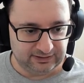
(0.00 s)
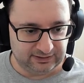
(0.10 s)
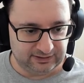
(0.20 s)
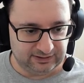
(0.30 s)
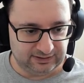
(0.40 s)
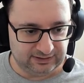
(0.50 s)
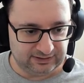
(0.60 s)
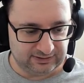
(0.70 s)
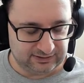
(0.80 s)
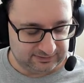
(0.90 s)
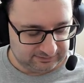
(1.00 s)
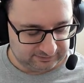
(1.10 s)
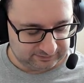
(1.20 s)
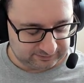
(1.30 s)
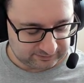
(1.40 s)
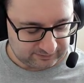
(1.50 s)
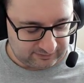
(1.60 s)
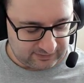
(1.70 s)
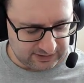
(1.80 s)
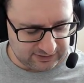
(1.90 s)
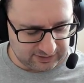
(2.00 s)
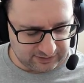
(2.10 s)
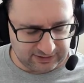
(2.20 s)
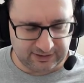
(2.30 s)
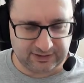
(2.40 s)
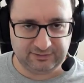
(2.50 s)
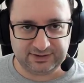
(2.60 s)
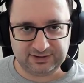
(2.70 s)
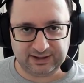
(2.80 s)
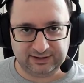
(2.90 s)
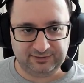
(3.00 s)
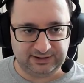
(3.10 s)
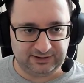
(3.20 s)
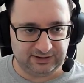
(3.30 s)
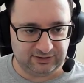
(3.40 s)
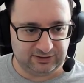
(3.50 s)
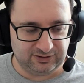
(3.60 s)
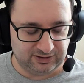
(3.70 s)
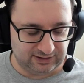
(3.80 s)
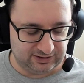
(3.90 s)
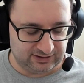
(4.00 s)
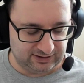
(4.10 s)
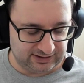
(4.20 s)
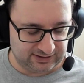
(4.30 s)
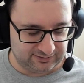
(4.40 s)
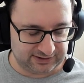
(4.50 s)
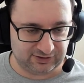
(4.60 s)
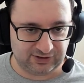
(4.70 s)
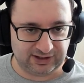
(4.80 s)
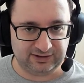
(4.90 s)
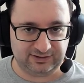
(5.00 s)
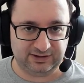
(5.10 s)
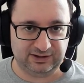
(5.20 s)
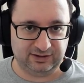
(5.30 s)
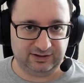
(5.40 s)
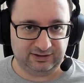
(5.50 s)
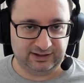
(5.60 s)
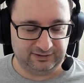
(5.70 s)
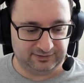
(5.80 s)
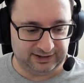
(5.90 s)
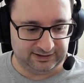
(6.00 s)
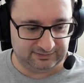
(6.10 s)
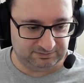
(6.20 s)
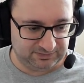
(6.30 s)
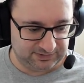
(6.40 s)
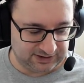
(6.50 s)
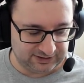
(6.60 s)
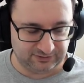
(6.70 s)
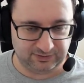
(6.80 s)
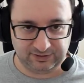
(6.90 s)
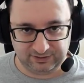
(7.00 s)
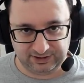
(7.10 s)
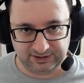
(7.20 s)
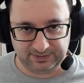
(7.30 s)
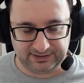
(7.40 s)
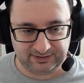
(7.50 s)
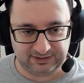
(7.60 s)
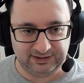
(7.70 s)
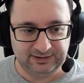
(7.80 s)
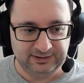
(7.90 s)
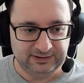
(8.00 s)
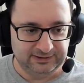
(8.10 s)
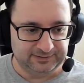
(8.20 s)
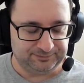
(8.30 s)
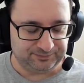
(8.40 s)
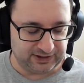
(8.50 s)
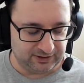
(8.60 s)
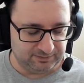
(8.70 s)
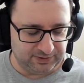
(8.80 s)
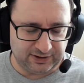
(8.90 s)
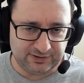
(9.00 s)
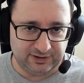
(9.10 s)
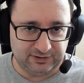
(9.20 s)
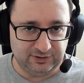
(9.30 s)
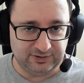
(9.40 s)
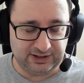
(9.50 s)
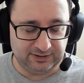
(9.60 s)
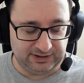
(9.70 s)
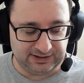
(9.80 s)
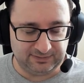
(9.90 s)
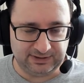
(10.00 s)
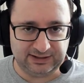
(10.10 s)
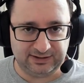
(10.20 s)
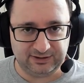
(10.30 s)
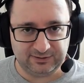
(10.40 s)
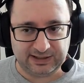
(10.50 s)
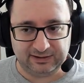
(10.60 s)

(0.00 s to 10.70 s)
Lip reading: And so there is that advantage. That the disadvantage here is that you are kind of like starting with nothing, basically. But those other tools can be intimidating as well,